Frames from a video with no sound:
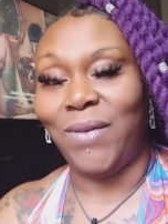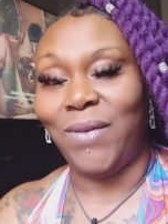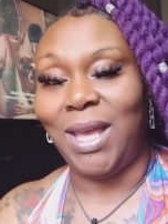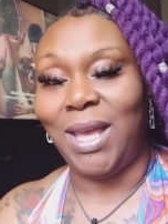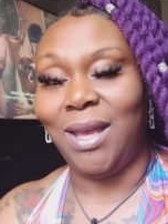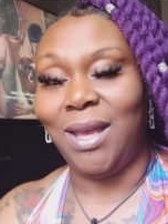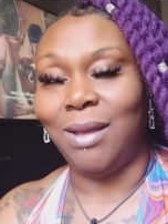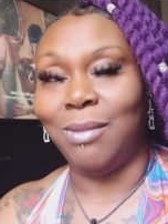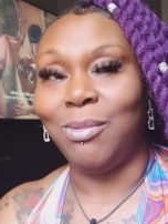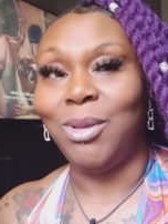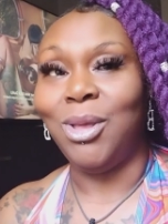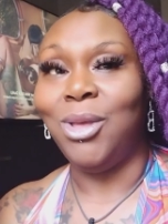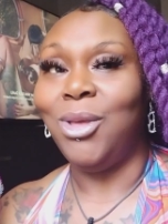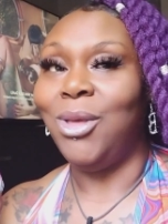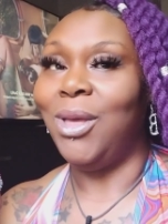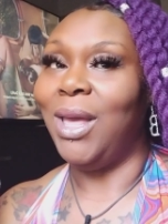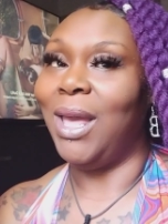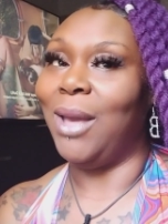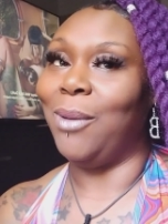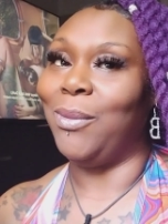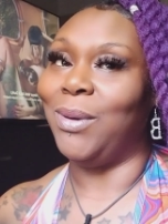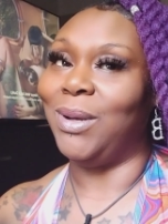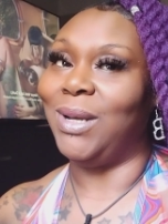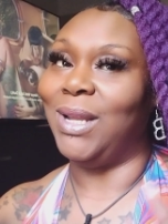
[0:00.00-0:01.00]
fam.
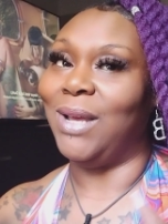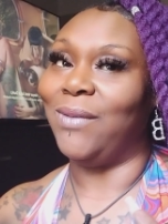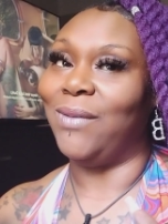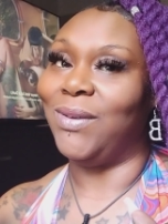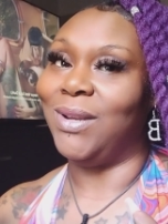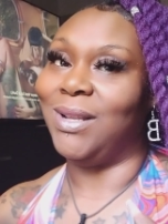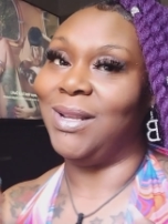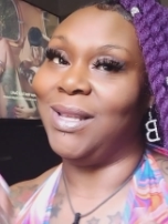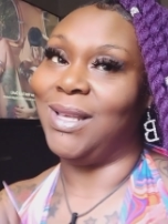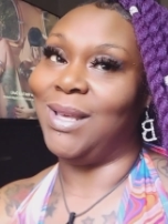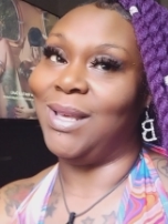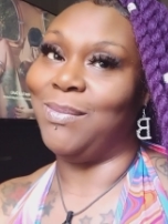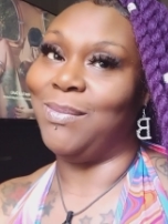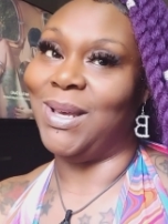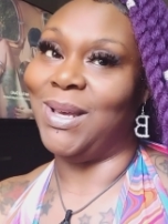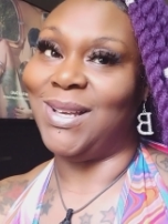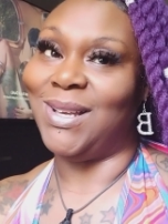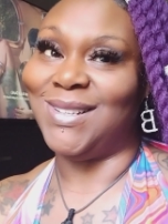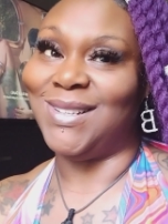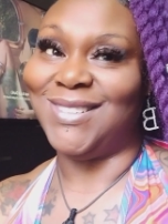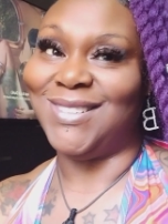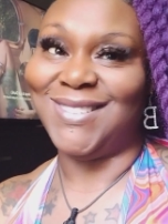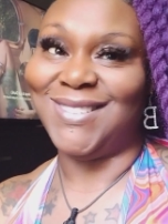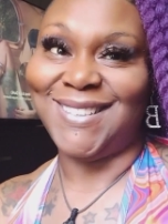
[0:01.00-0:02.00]
And we'll definitely get back
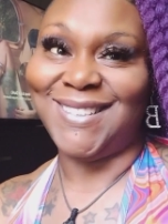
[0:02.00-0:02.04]
up.